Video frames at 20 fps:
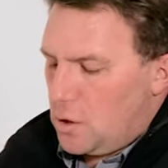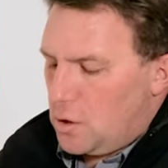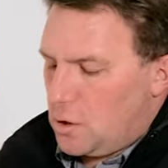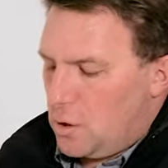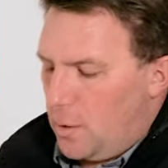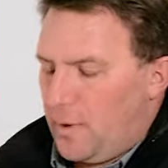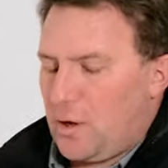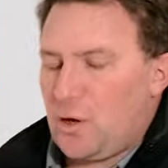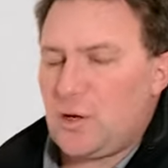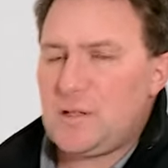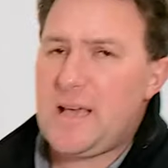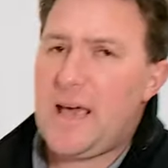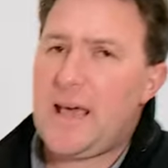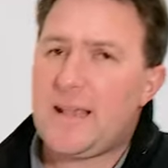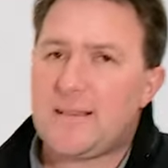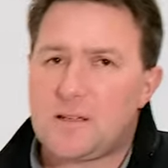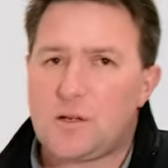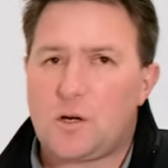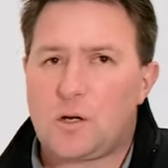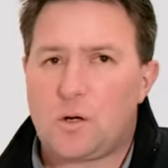So because it
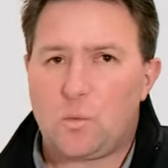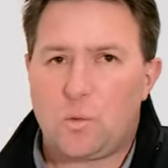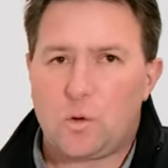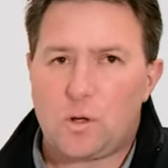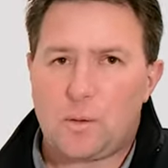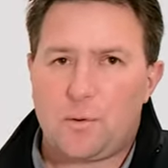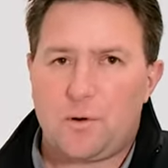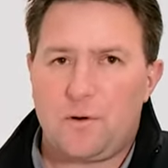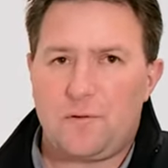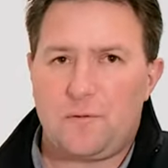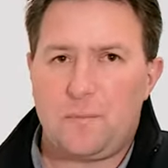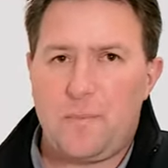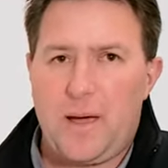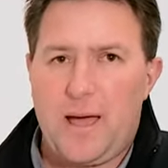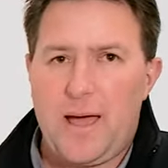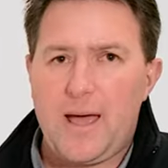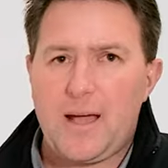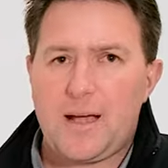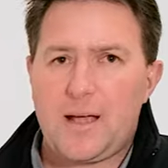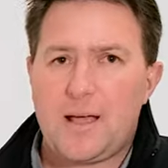hasn't got a waterproof
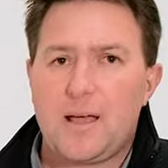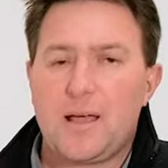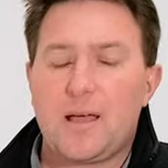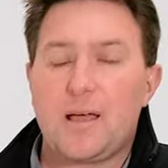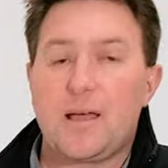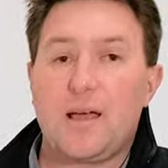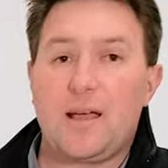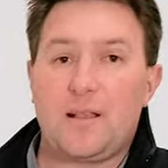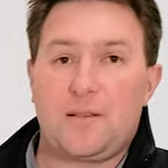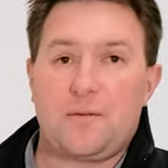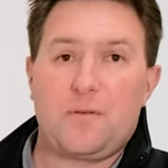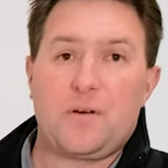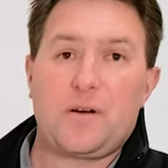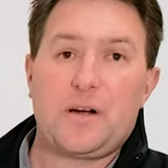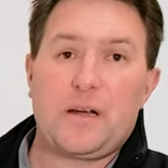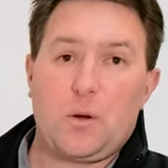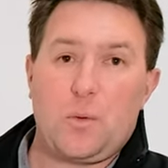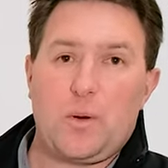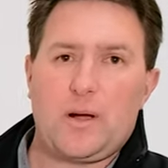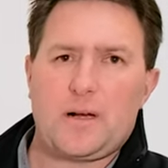back, it's
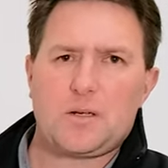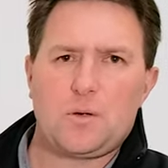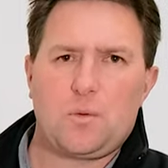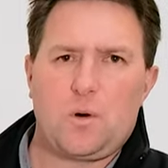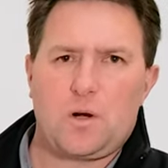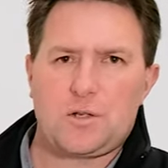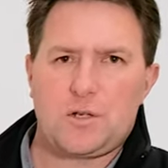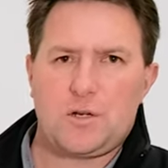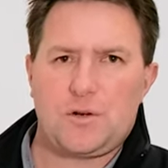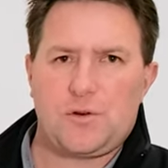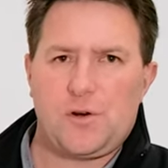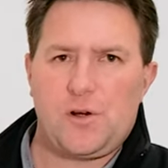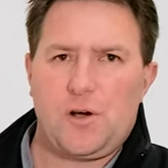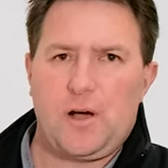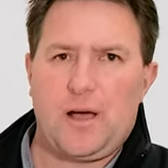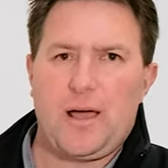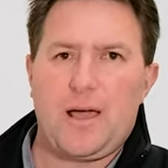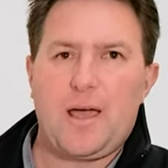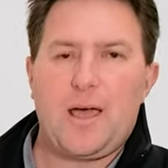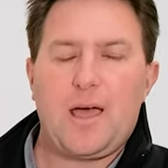very quick to wash and
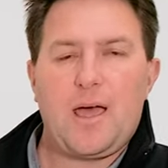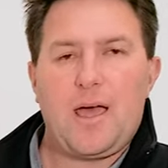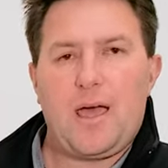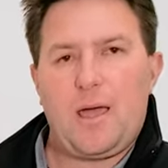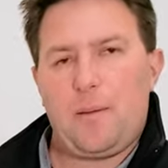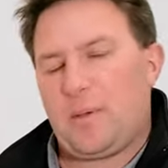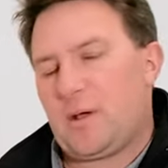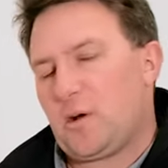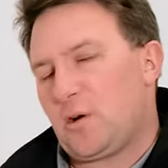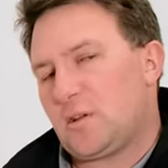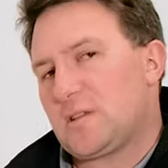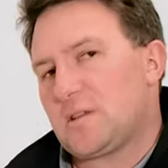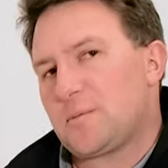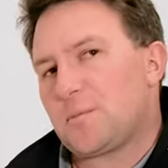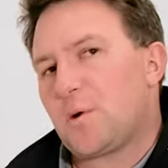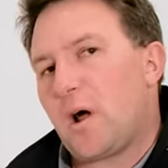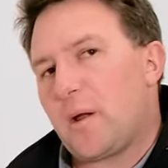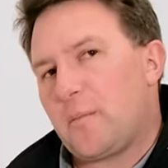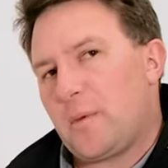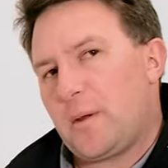dry. And because its
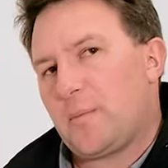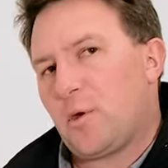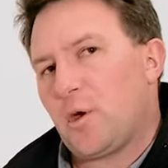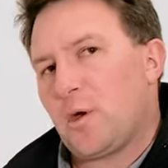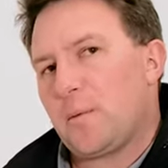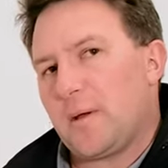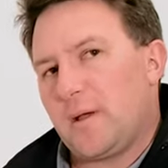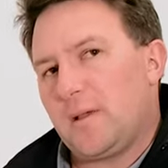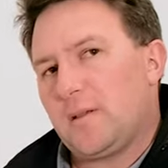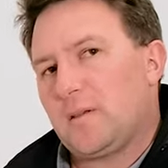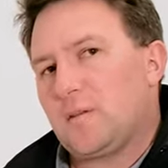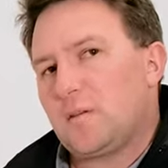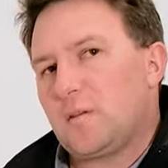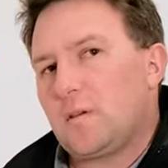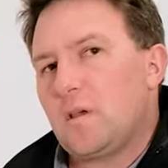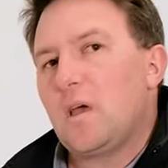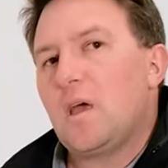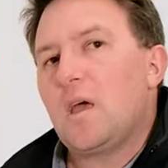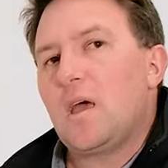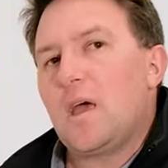primary purpose
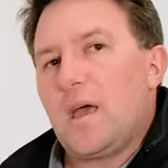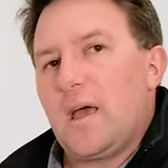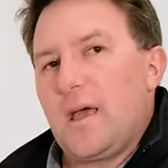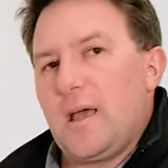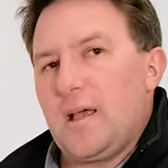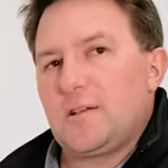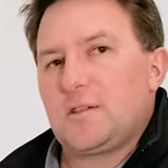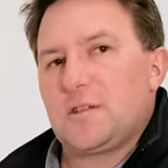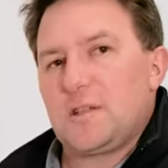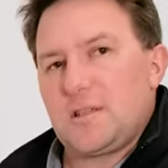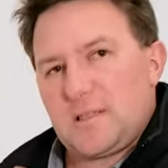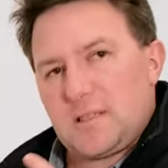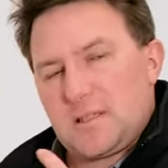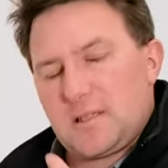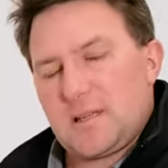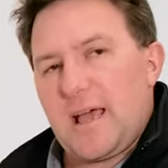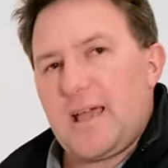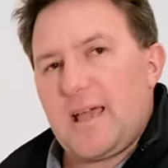is to